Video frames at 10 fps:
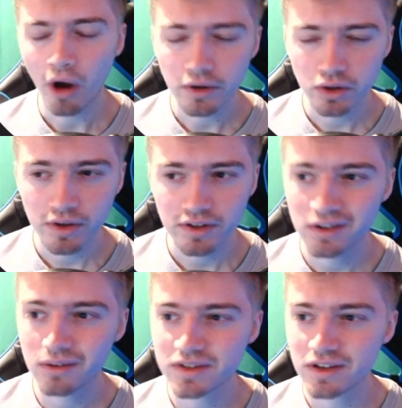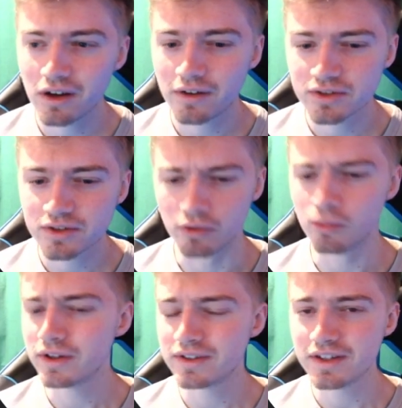pondering to themselves, well,
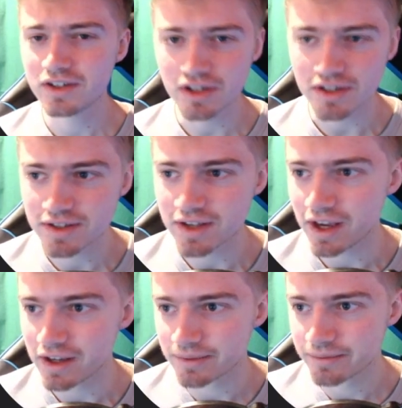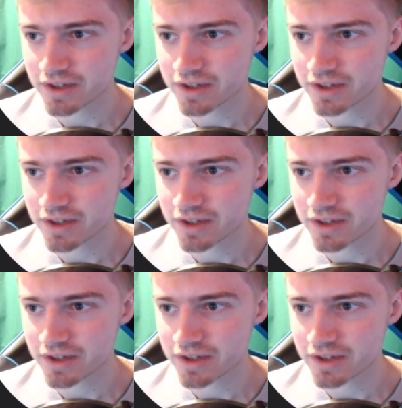what did she say?